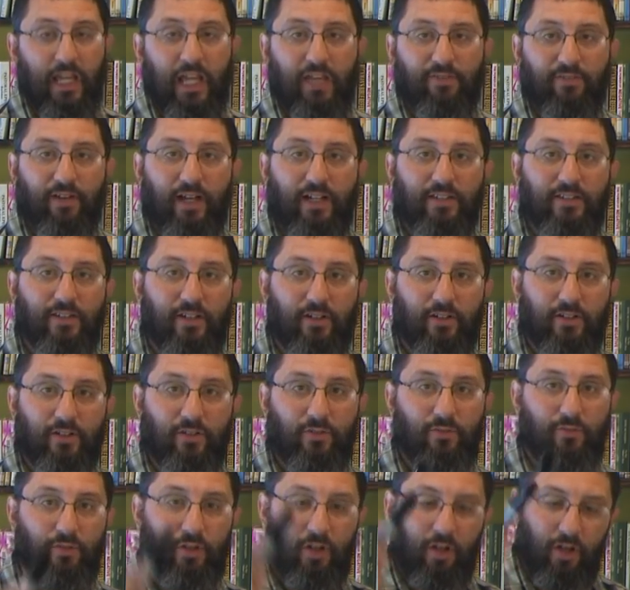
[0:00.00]
If I tell
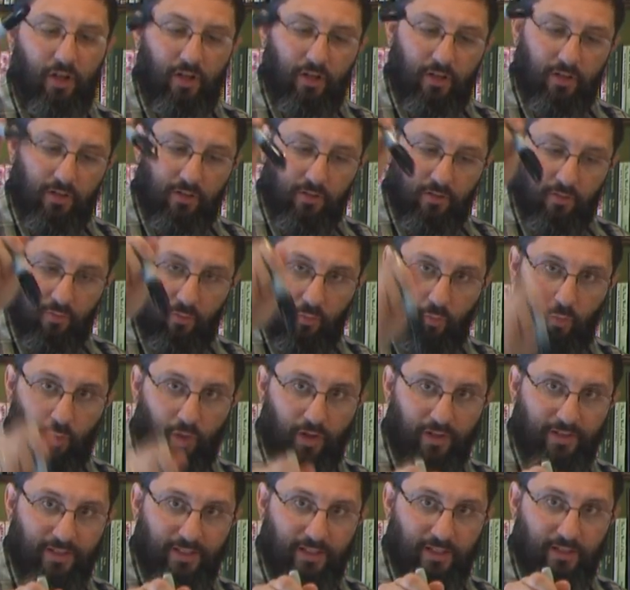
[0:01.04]
you
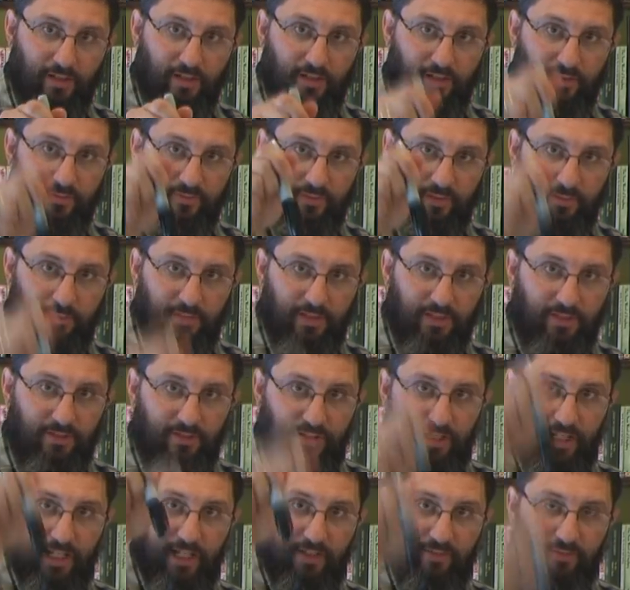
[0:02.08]
one year from this
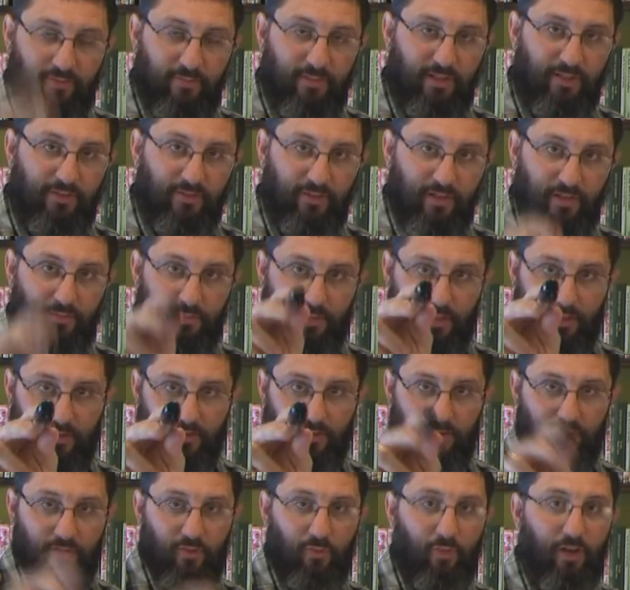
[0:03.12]
day, from this very minute
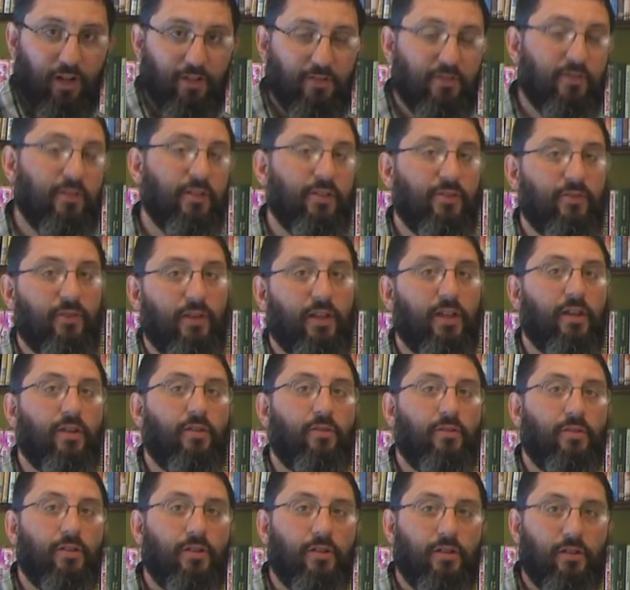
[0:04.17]
that you're watching this
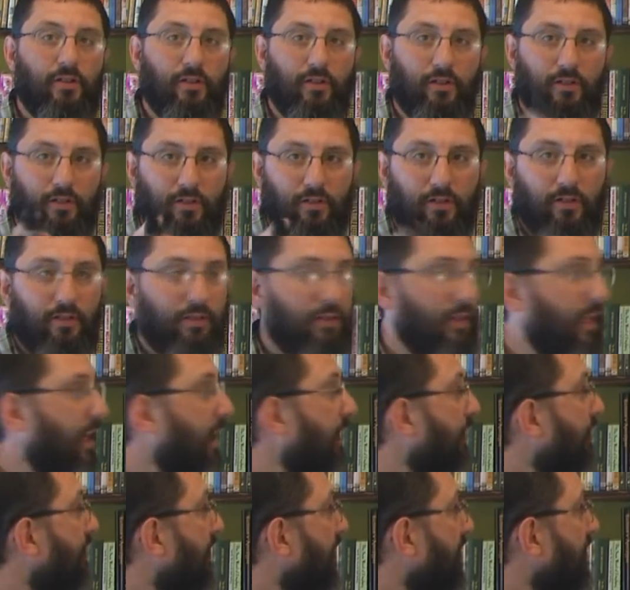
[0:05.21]
video, the
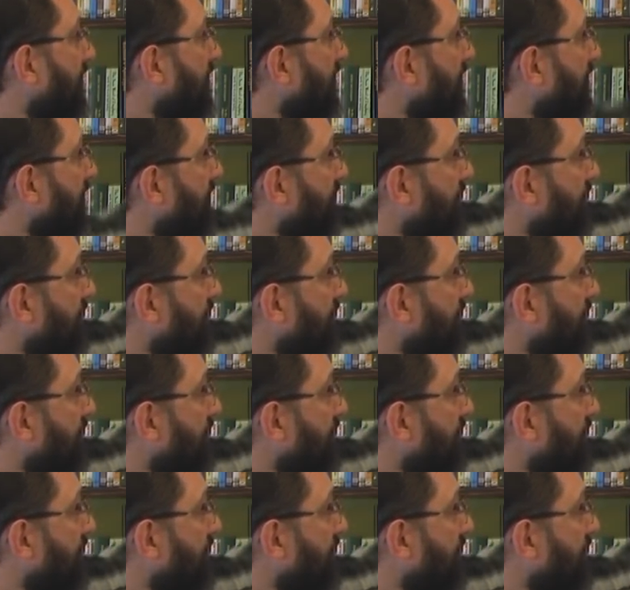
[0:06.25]
Antichrist is